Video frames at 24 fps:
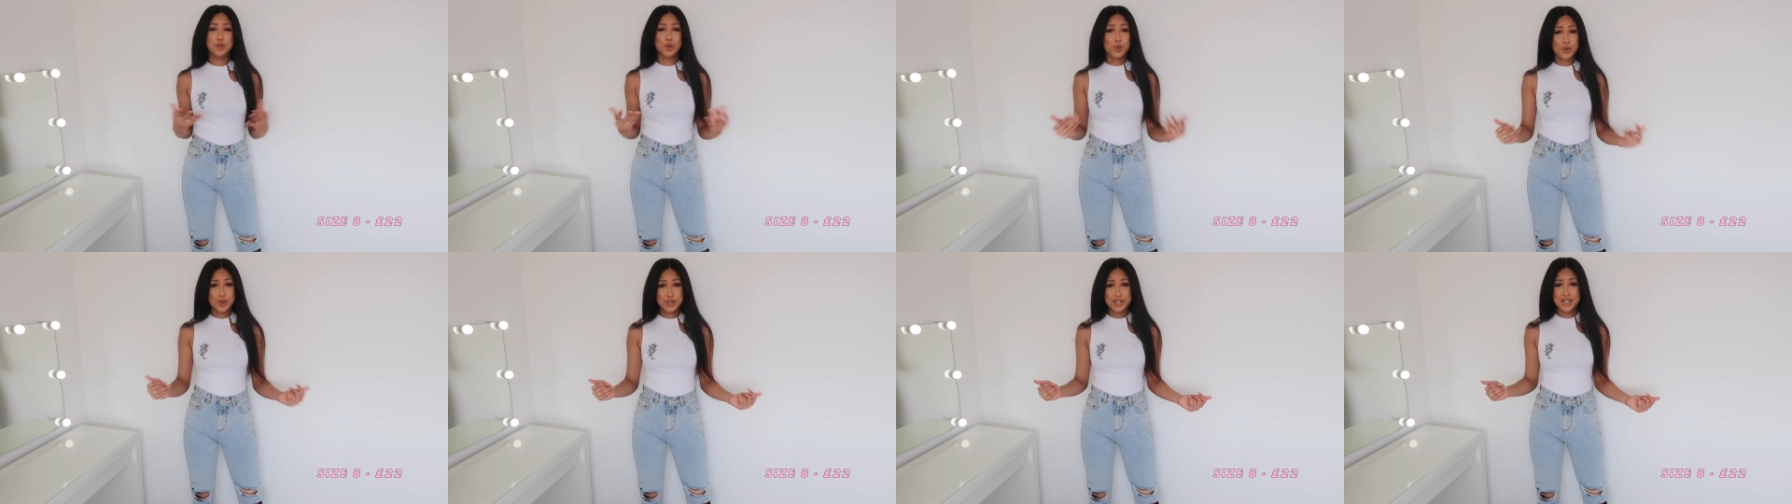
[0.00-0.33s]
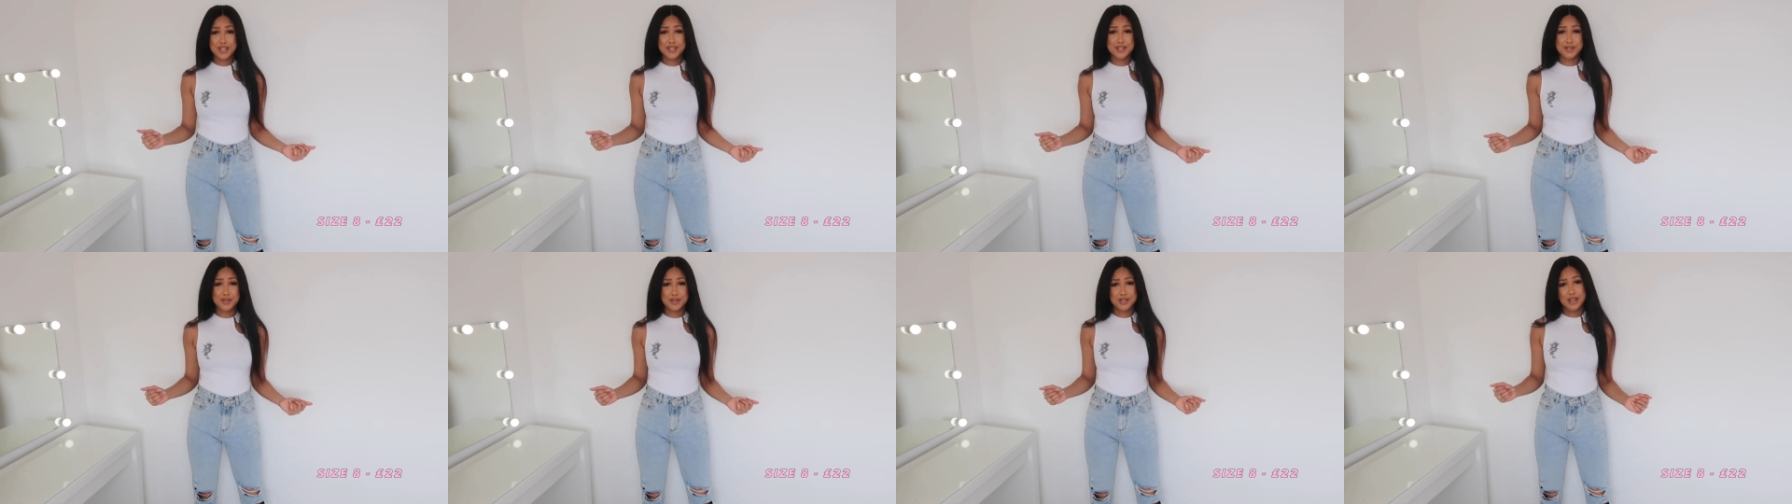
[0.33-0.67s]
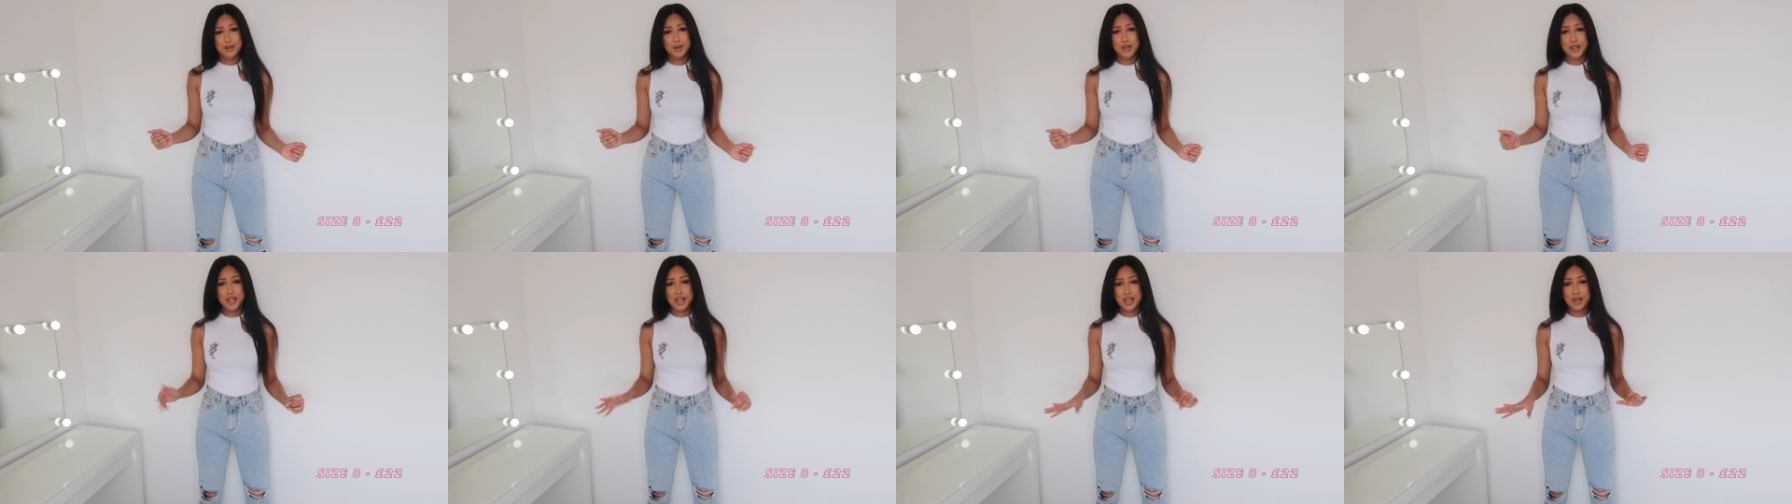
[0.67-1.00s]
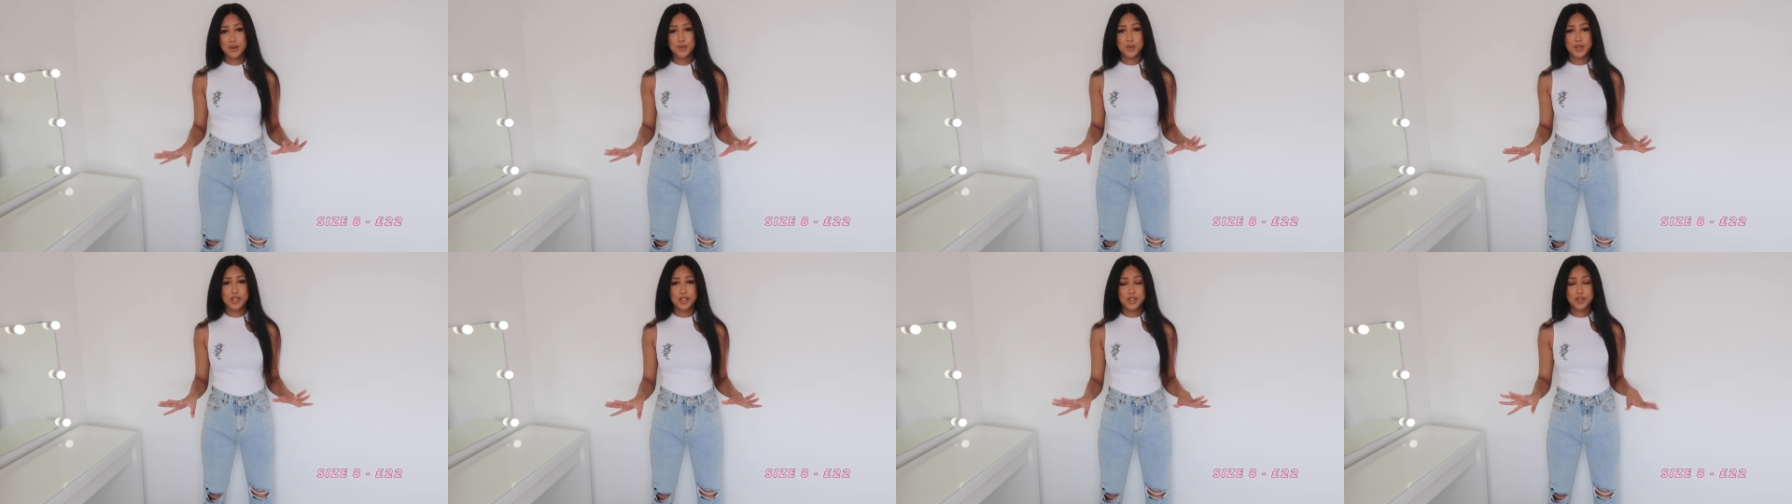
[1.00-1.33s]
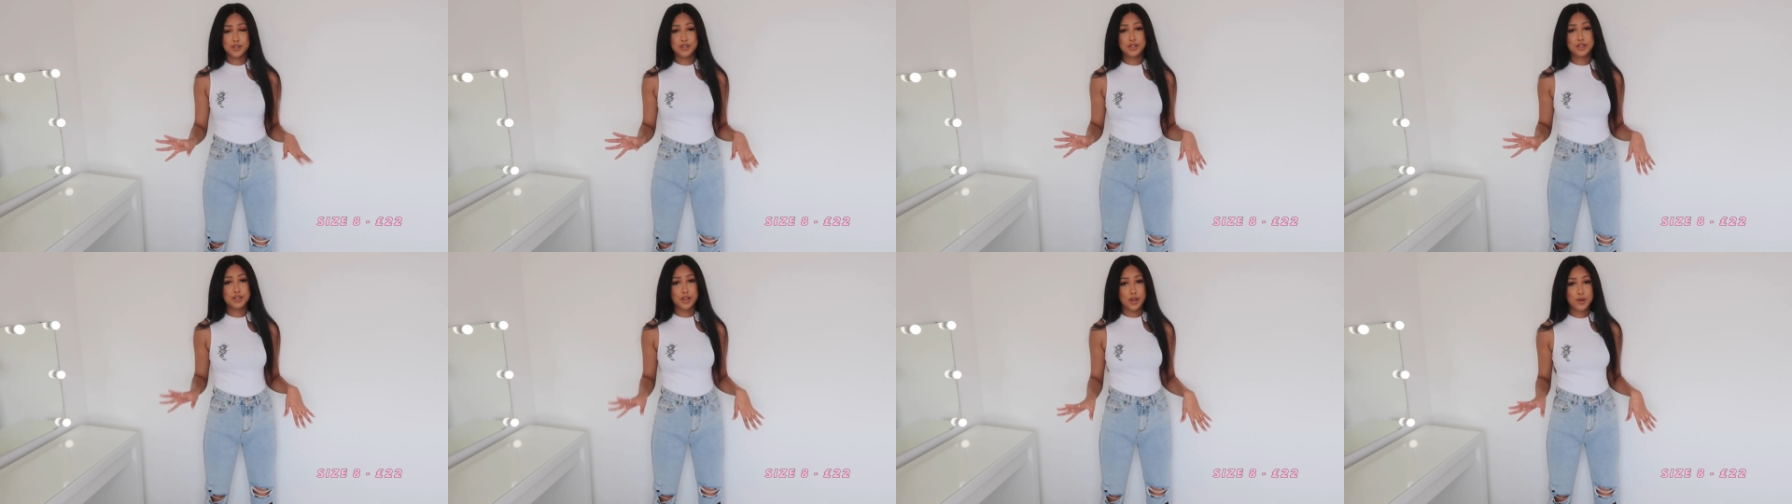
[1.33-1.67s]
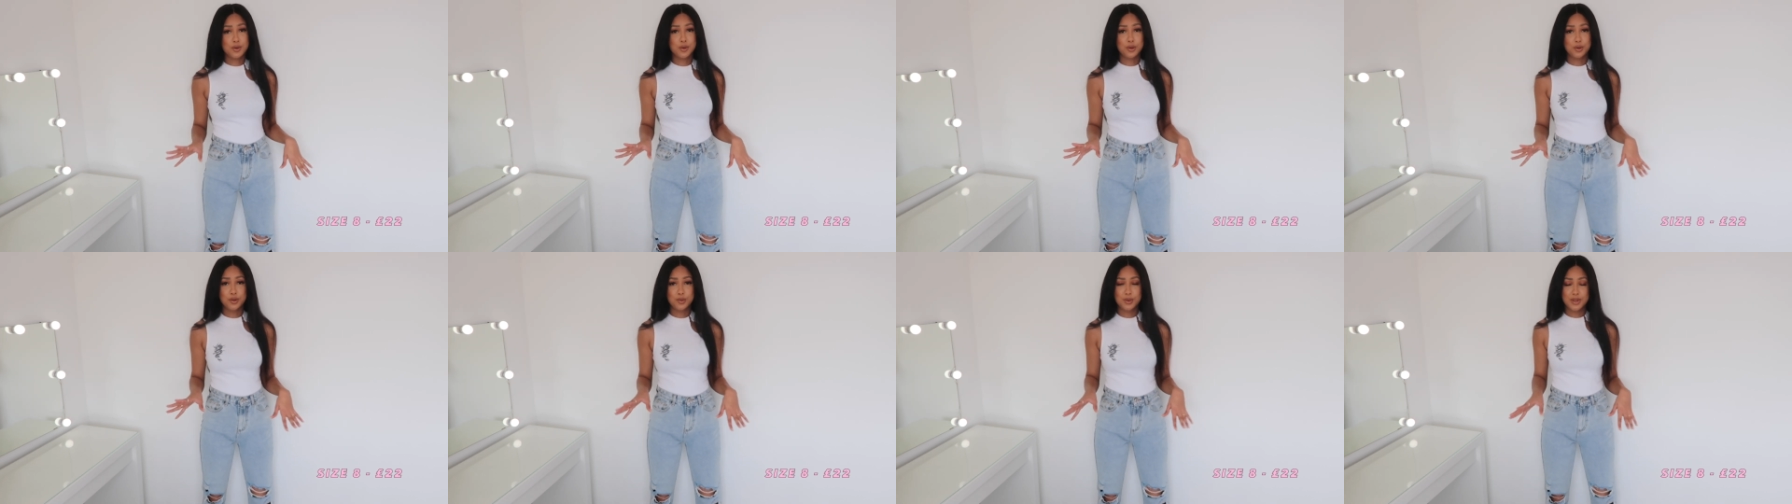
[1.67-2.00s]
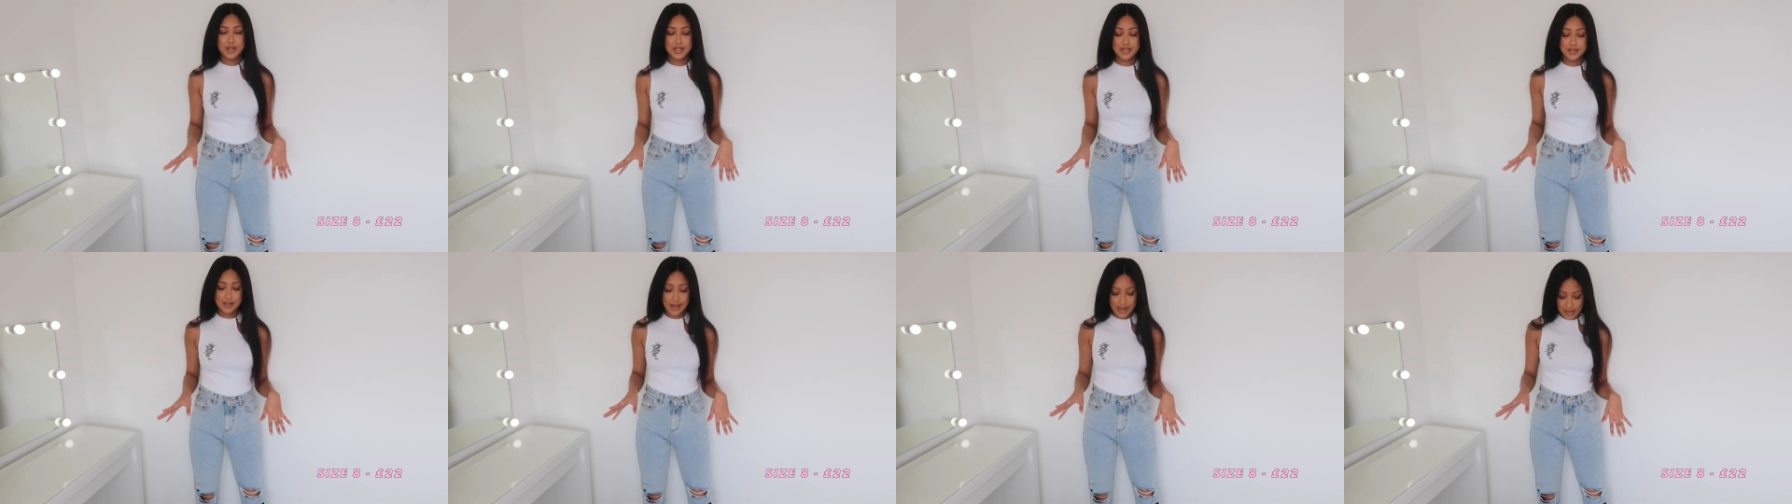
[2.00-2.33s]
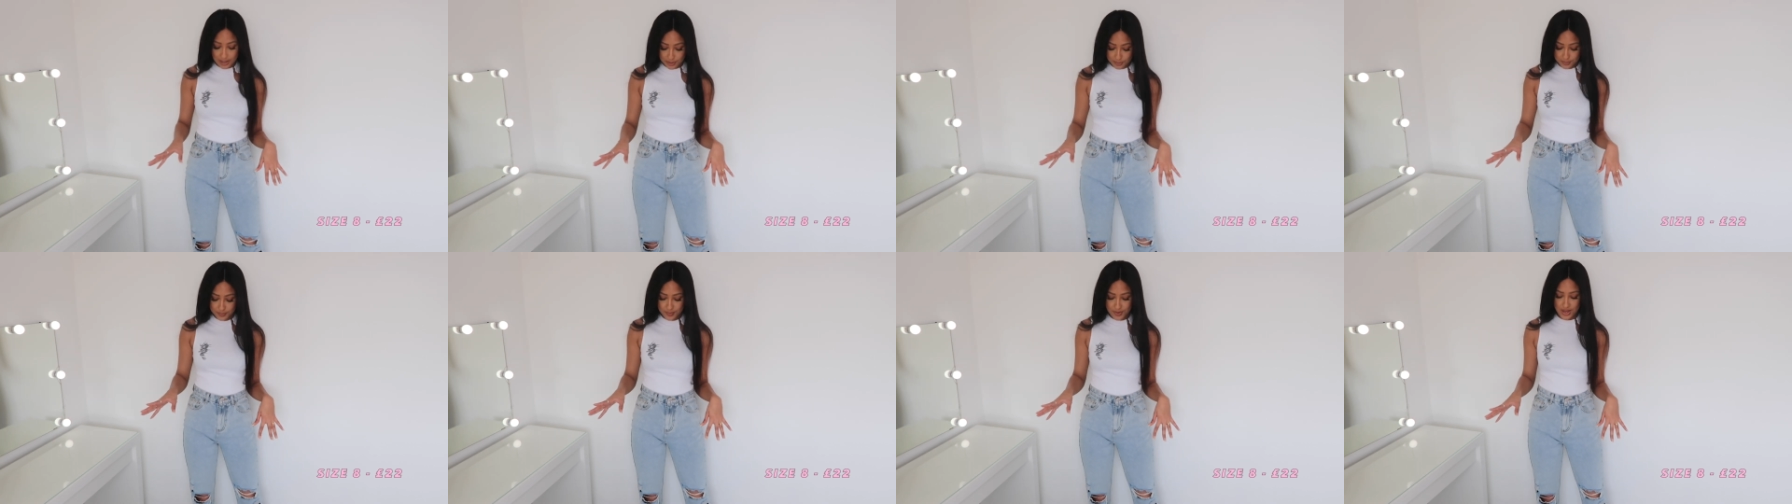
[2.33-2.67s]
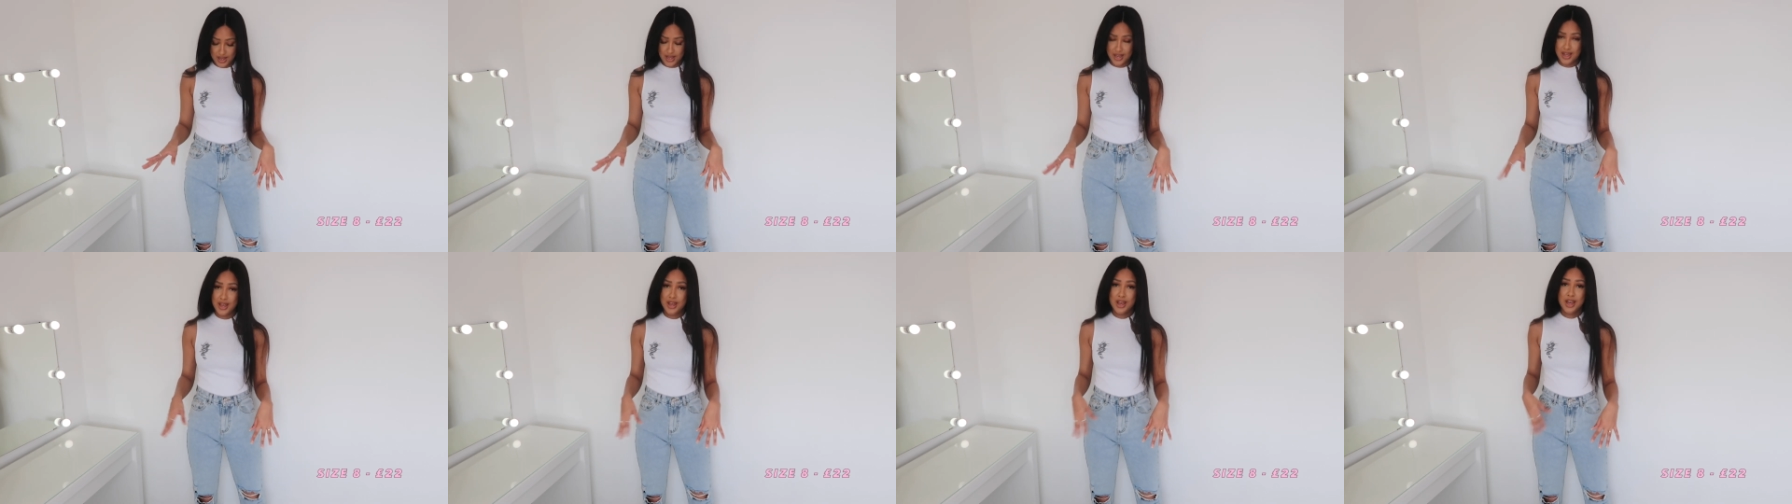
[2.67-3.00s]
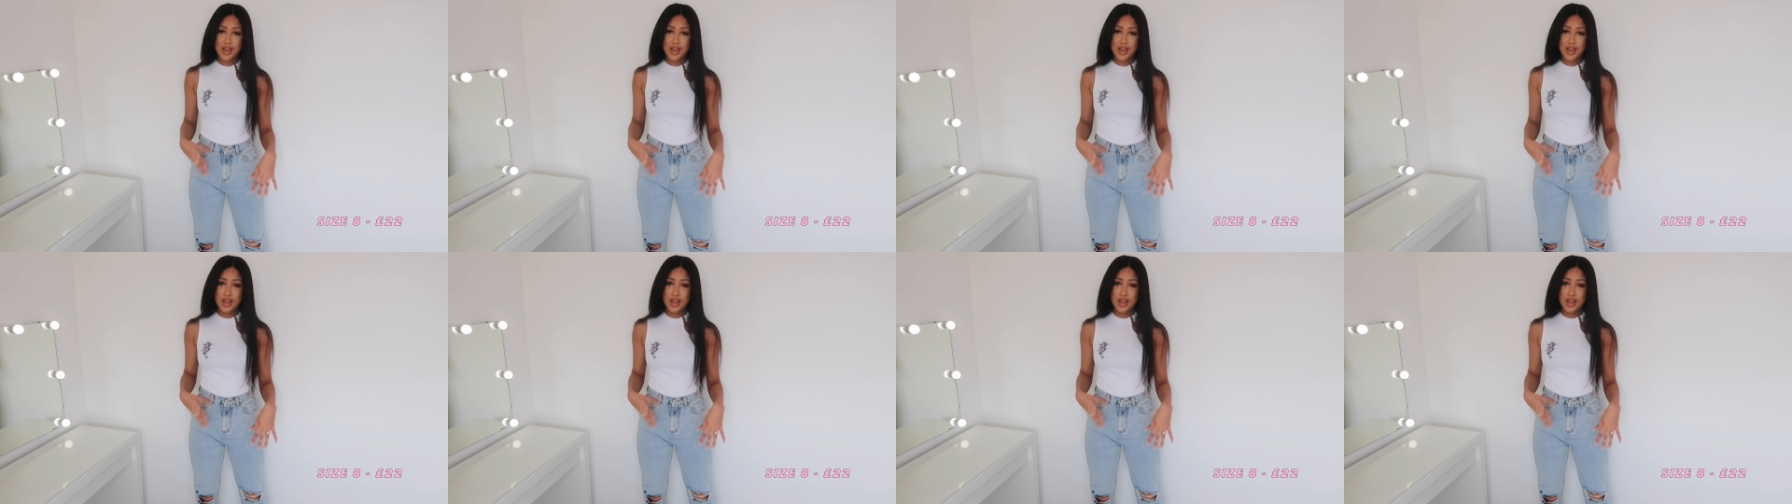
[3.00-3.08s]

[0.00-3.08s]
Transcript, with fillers: jordans or something would look so cool with this outfit